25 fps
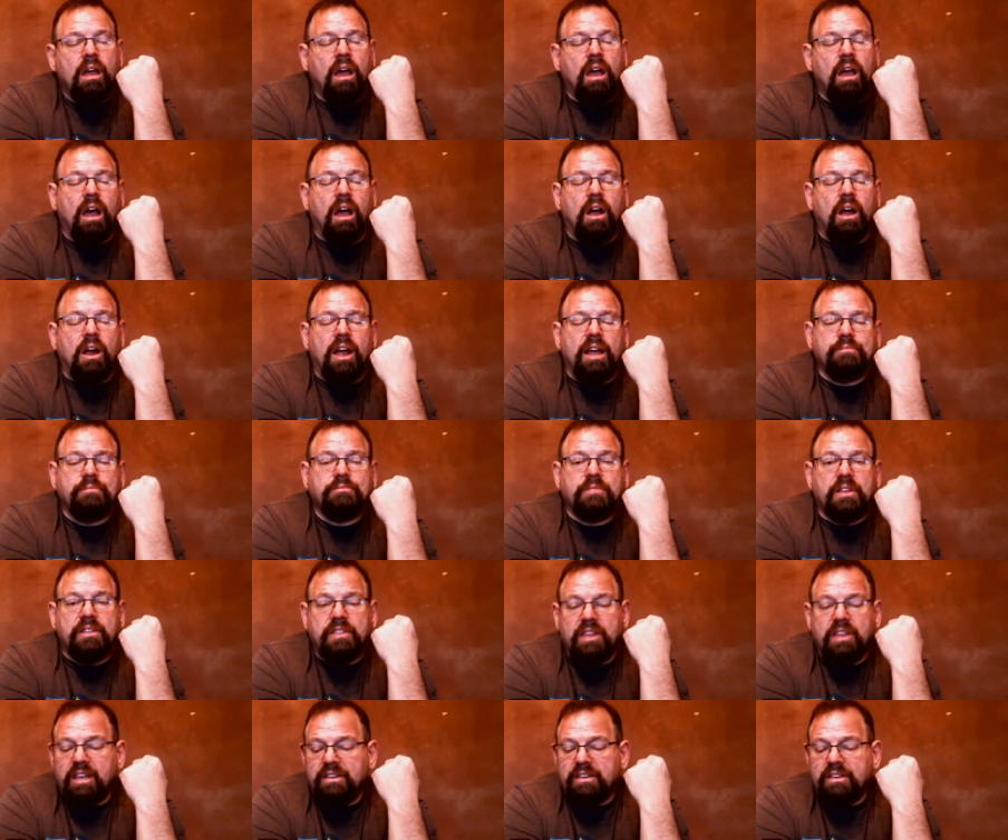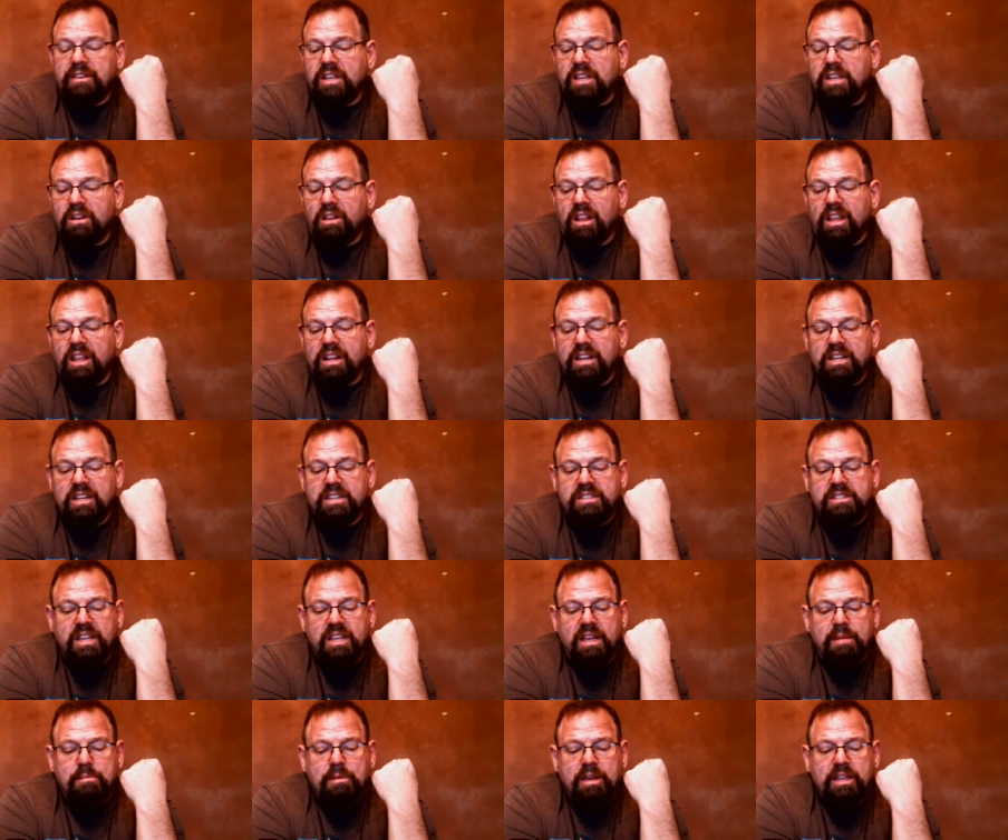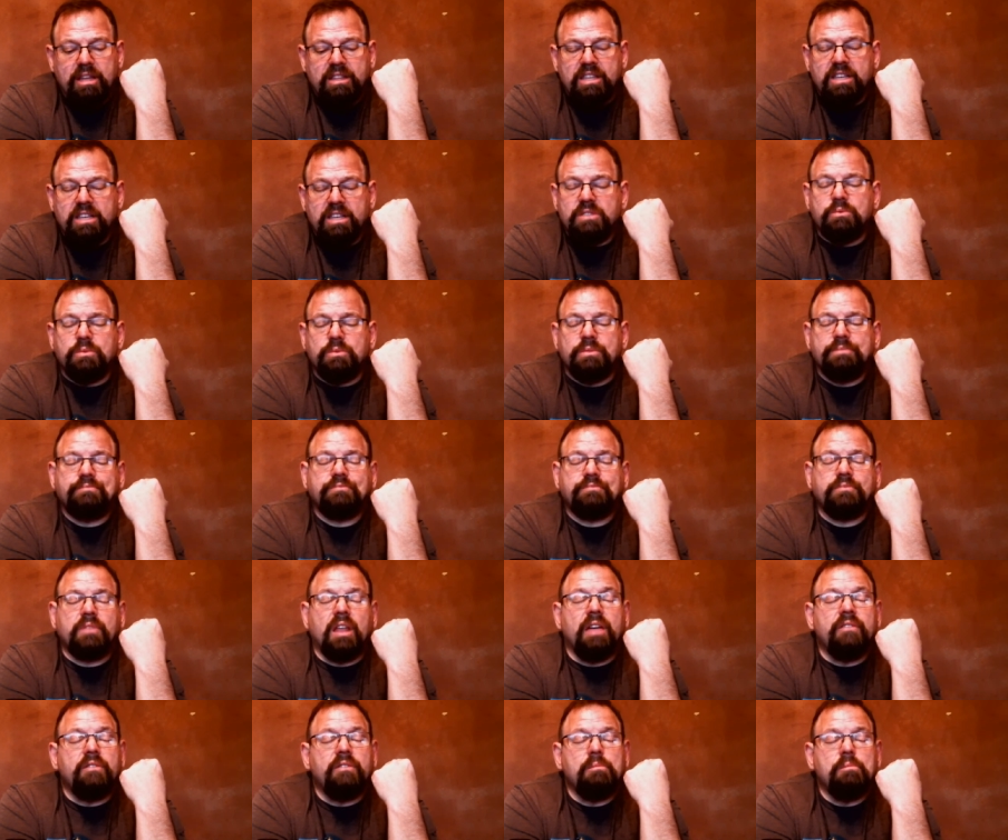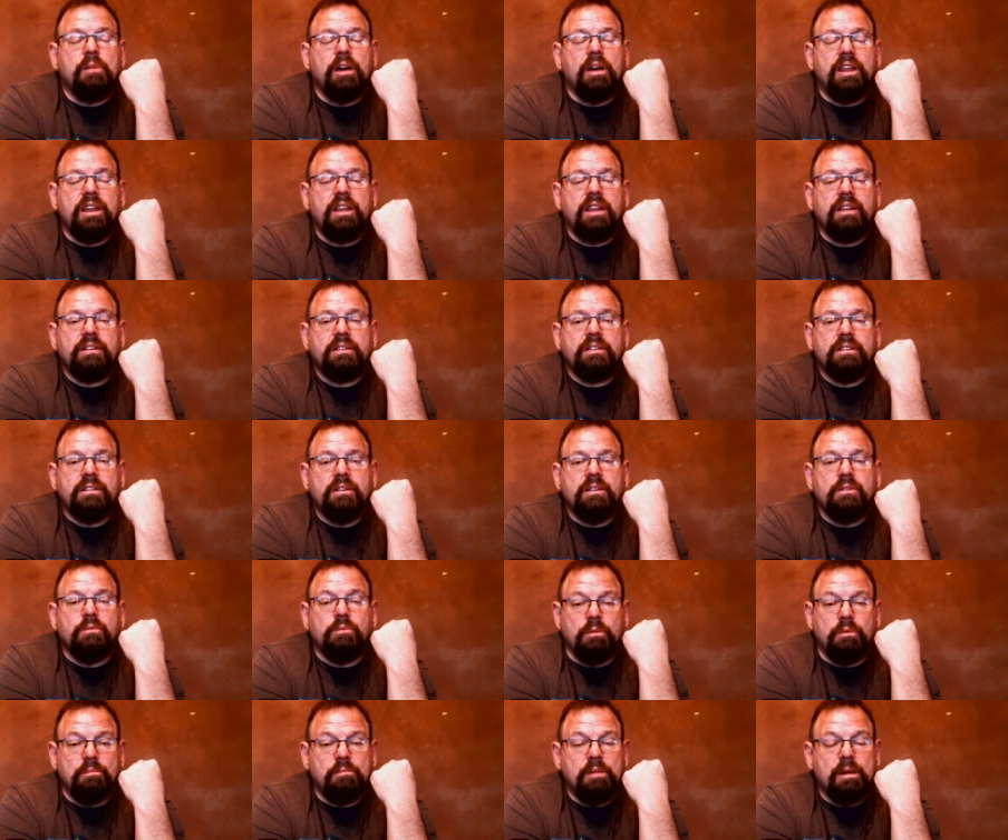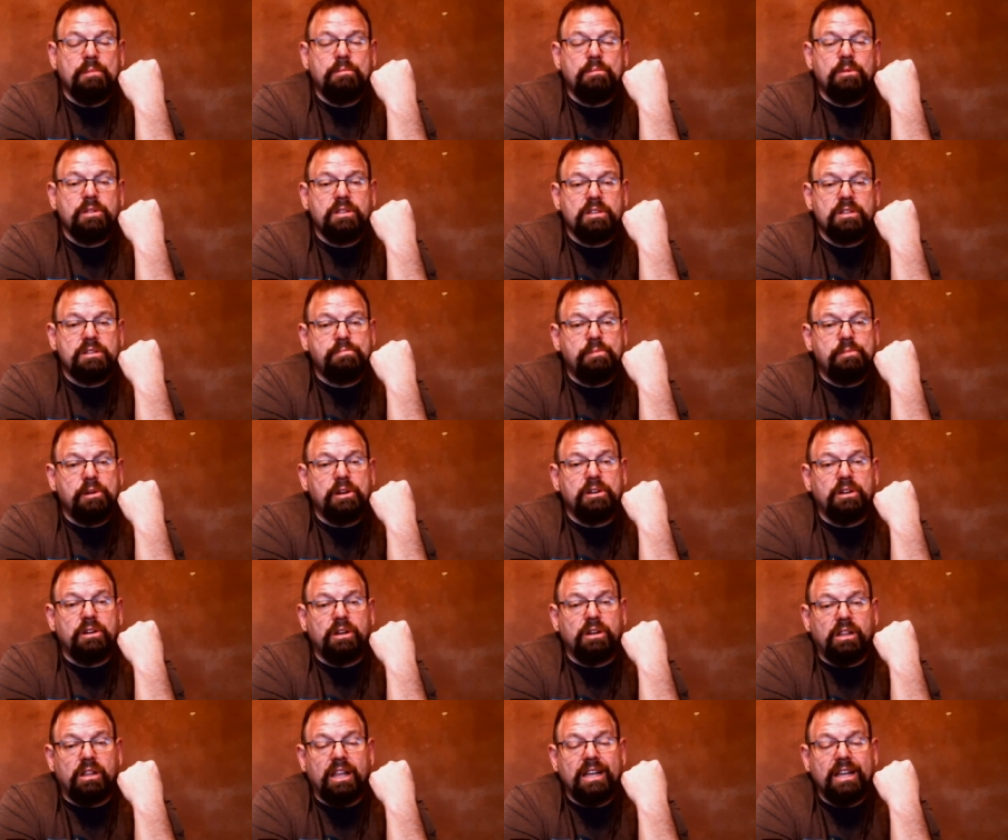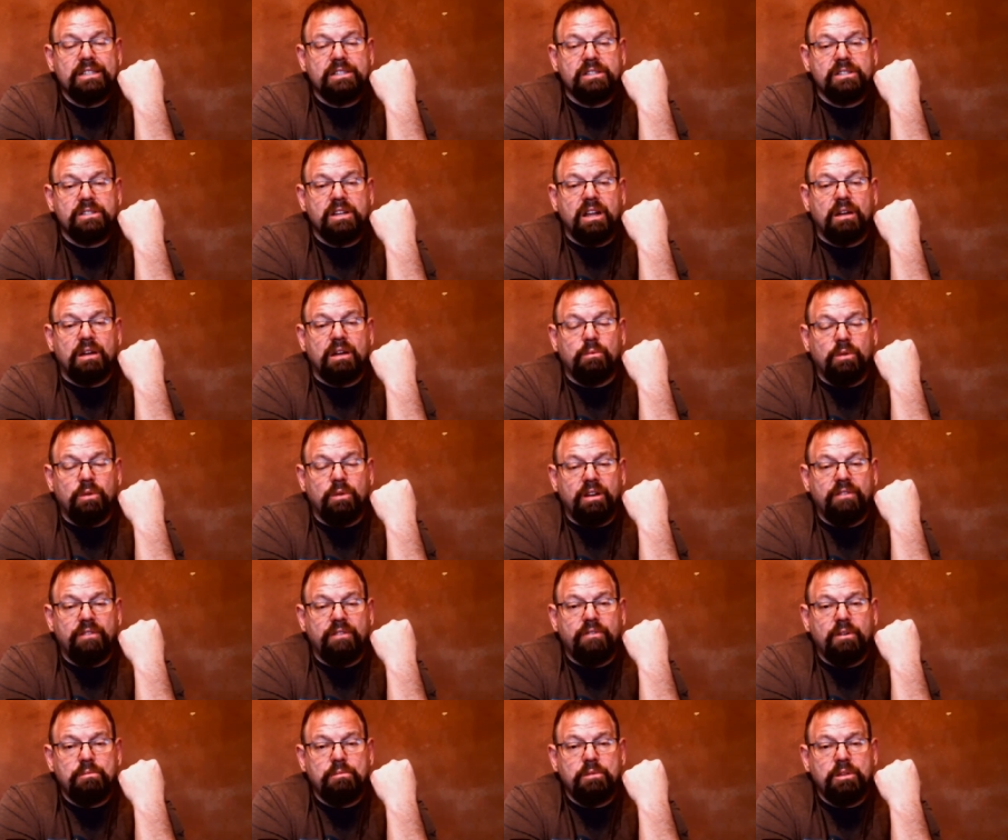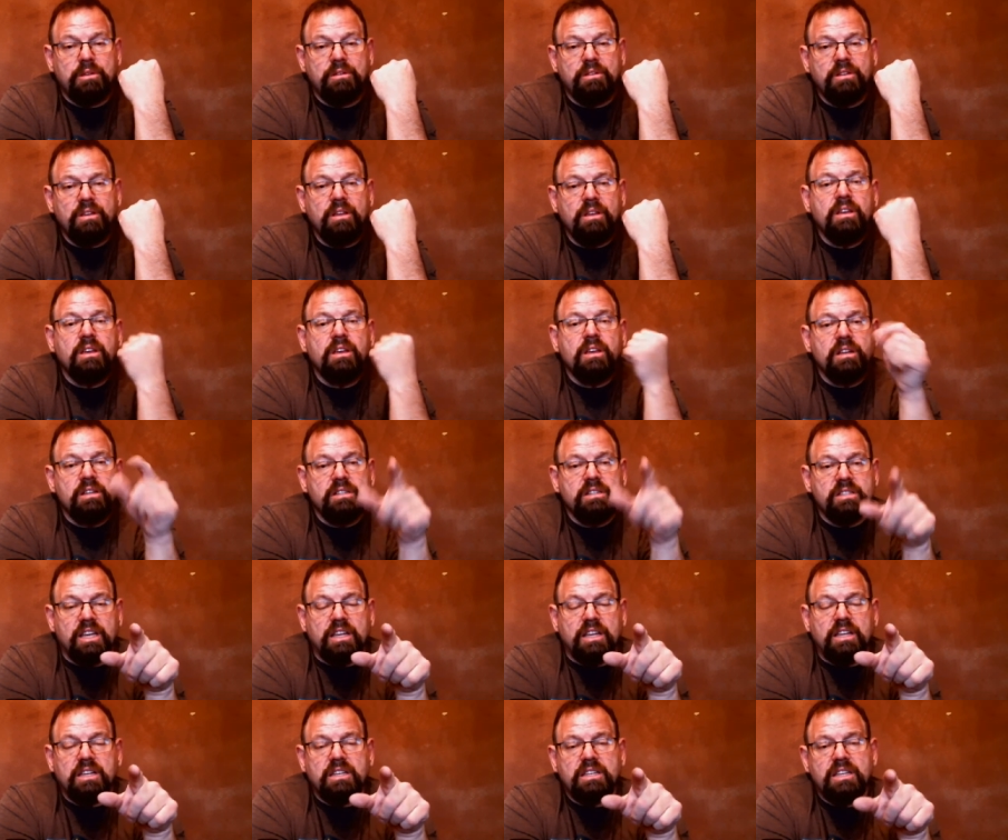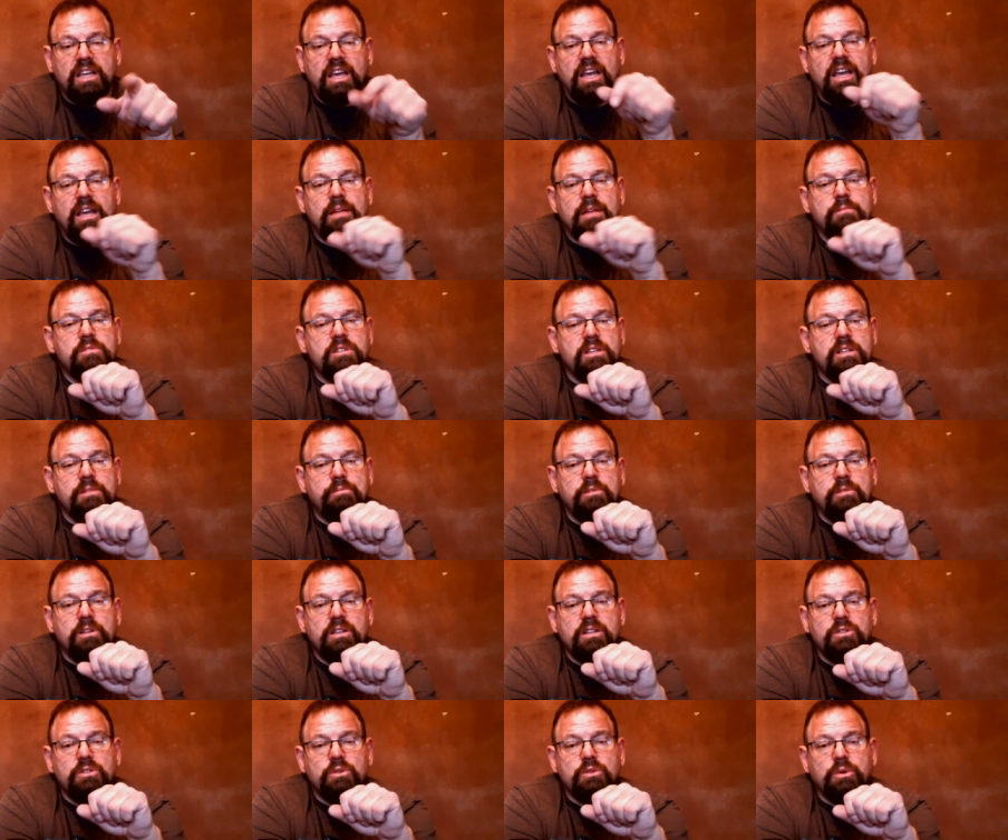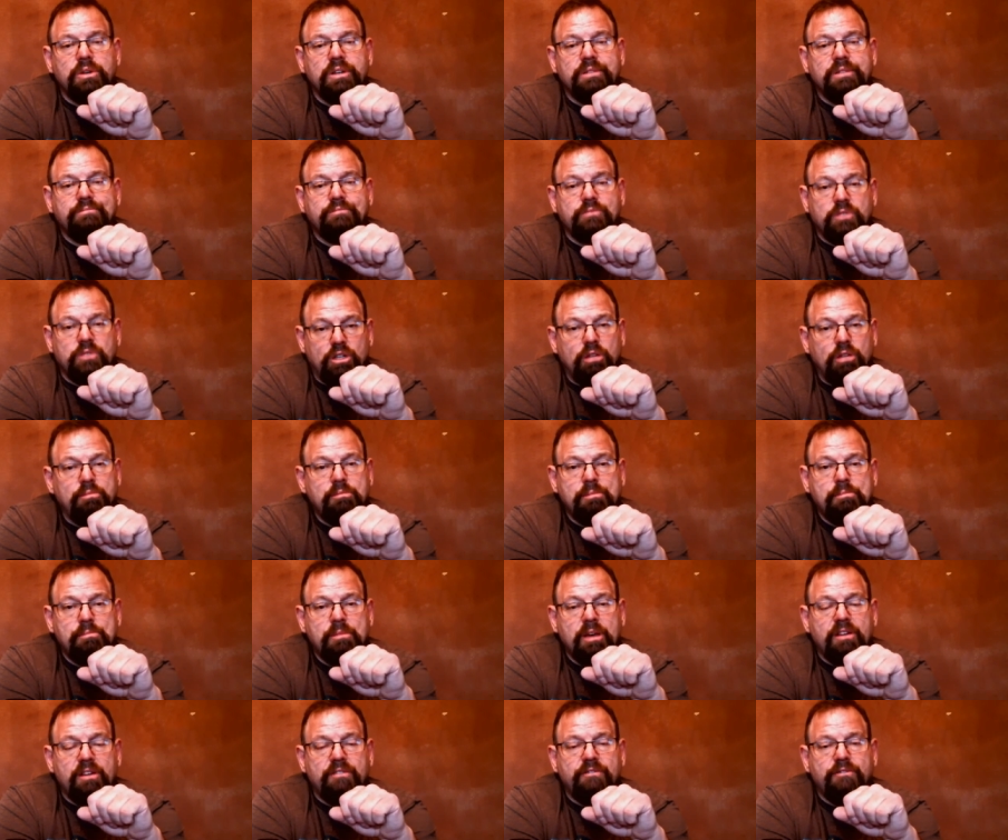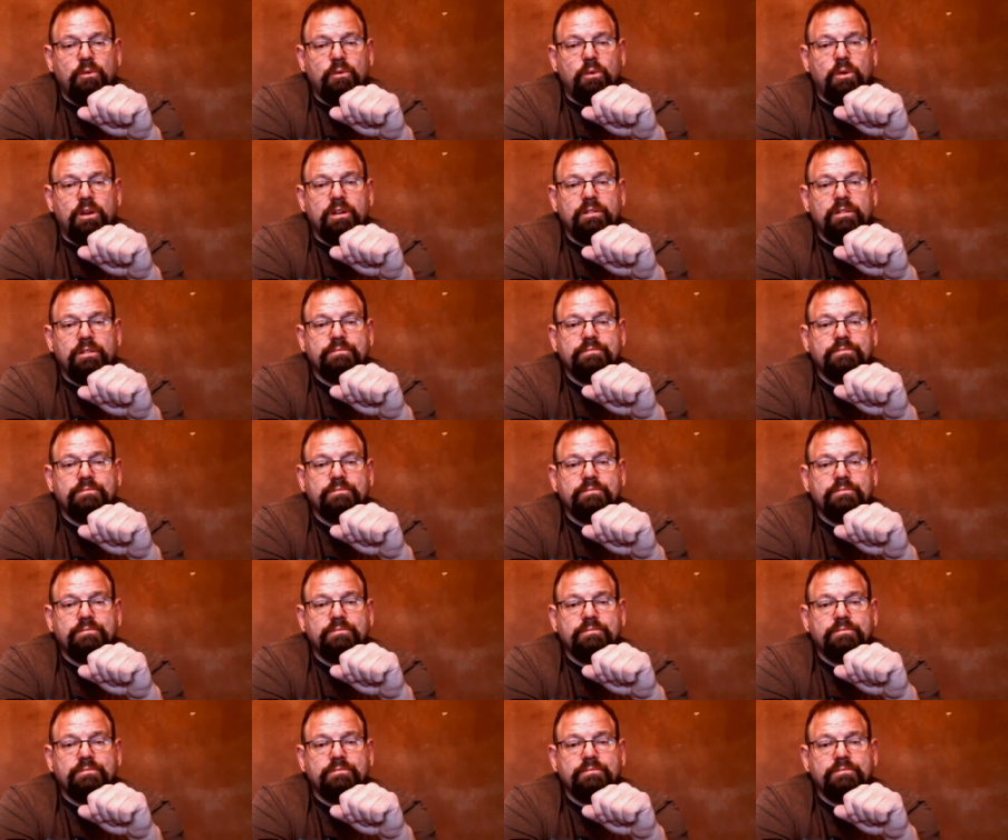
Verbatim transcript: All right, I think I said all I need to say about this one. Everybody, remember the spirit in your glass is not running from you. Take your time, sip and enjoy it. You'll be better for it.